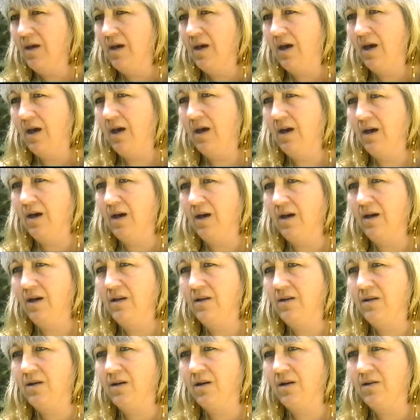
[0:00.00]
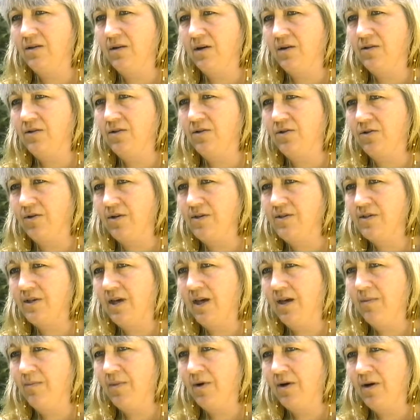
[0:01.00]
And uh, Dr. Joyce
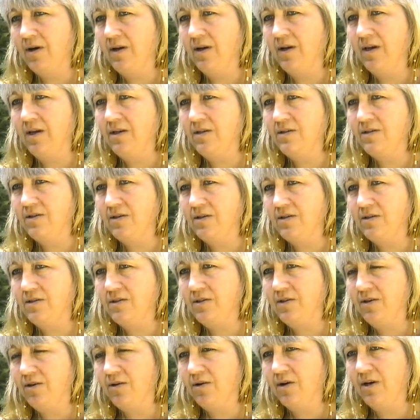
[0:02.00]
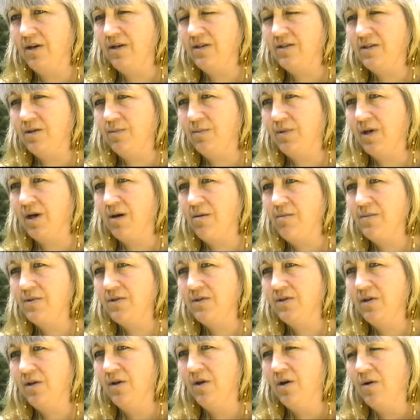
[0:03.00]
came on and he says, you know, honey,
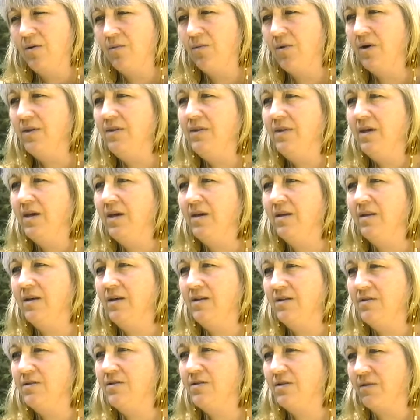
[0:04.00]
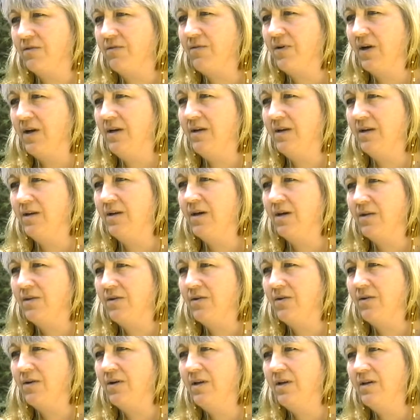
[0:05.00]
sometimes one thing leads us to find
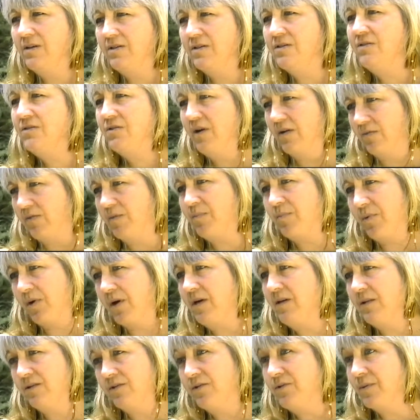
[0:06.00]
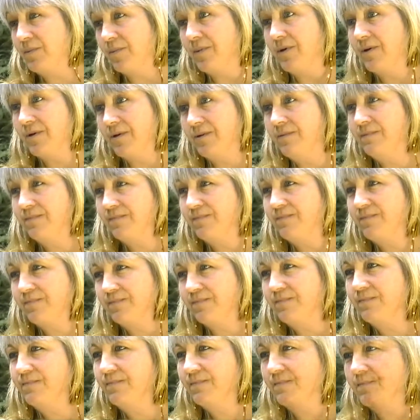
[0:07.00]
another. And he says, You have a brain tumor.
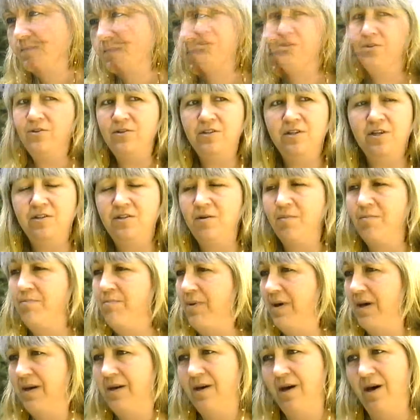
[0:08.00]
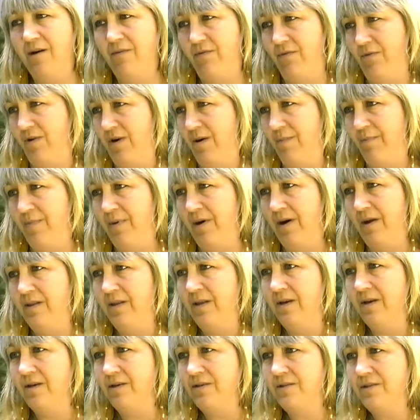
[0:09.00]
There's such a big cover up
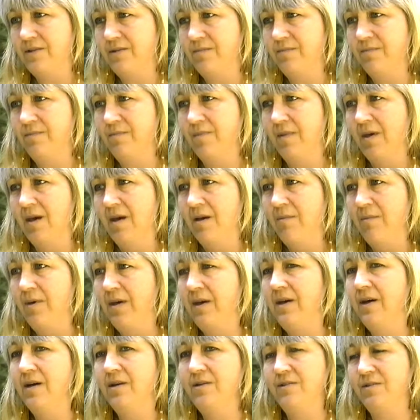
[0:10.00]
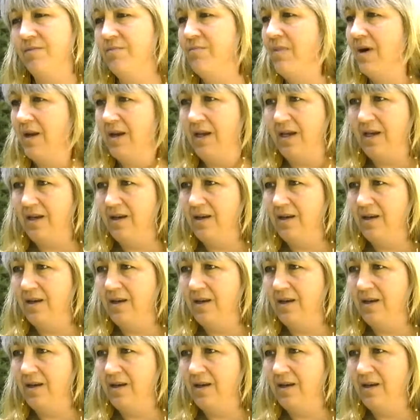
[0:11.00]
on this because of money.